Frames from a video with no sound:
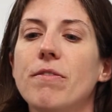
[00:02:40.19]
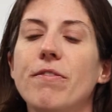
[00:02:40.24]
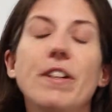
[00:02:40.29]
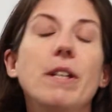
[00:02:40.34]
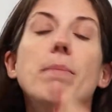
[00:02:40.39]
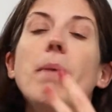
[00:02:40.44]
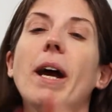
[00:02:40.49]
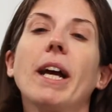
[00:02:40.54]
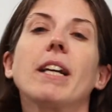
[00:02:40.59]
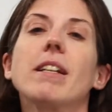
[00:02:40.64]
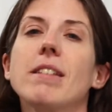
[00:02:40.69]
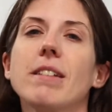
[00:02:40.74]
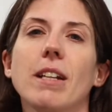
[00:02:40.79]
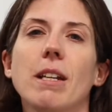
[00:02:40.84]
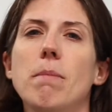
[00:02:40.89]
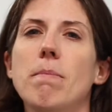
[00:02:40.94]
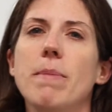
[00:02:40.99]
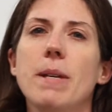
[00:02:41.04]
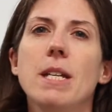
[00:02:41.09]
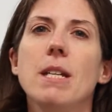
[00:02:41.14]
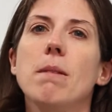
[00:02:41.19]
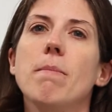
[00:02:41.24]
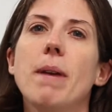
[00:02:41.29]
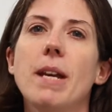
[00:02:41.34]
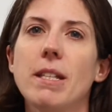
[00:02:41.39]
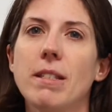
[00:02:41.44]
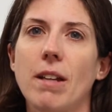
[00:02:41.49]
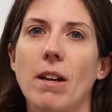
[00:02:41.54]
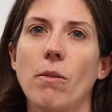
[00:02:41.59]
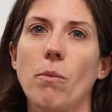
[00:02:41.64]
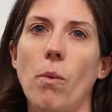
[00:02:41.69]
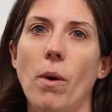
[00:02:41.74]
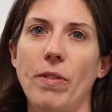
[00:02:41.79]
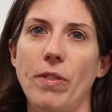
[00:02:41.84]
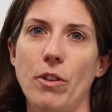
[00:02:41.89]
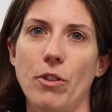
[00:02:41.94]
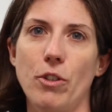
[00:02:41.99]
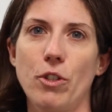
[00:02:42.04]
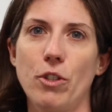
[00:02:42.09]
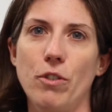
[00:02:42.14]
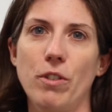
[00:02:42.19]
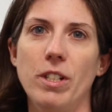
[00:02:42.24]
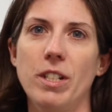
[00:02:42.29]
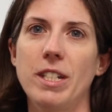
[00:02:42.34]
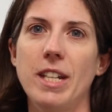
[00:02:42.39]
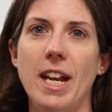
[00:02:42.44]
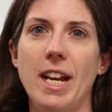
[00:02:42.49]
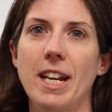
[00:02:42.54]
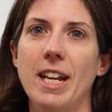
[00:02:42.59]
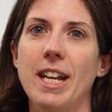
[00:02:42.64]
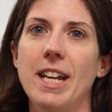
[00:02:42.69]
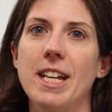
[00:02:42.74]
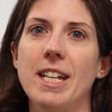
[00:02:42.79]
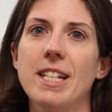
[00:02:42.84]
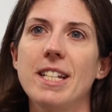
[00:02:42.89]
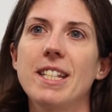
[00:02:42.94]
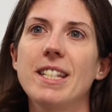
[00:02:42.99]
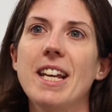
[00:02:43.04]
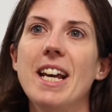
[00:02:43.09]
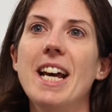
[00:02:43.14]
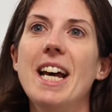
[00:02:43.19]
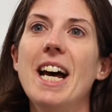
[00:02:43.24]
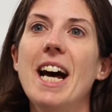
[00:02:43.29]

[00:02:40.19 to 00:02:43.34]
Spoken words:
feedback is going to be based on what their student data is.